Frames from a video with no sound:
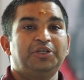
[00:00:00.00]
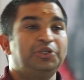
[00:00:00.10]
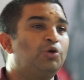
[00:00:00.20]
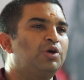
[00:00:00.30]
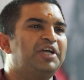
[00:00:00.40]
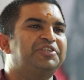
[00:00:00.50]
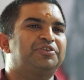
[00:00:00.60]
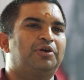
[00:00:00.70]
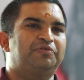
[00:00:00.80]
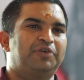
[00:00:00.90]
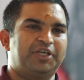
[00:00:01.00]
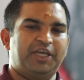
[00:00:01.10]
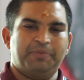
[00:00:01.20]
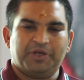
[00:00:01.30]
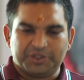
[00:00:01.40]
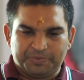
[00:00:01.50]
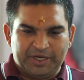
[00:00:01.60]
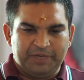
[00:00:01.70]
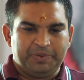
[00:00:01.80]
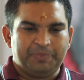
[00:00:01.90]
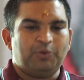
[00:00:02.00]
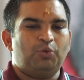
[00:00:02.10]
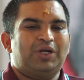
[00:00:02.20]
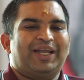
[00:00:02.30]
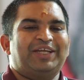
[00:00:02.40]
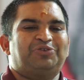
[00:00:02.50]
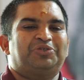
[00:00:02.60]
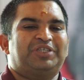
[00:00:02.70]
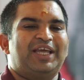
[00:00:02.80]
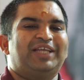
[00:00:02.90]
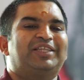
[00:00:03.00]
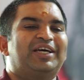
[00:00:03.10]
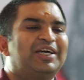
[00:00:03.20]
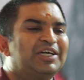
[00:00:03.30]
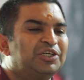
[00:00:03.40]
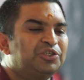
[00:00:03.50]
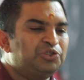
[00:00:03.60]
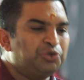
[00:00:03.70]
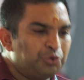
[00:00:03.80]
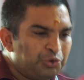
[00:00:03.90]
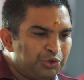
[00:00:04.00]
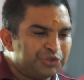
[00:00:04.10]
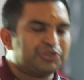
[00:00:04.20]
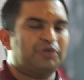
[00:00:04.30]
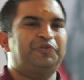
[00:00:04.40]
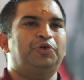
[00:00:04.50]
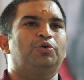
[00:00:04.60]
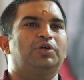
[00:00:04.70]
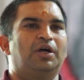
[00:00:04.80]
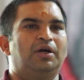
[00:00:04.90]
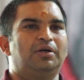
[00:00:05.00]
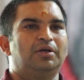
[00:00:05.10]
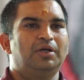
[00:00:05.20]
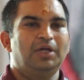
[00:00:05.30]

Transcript: yoga is not working, because many people would like to take the tools of yoga,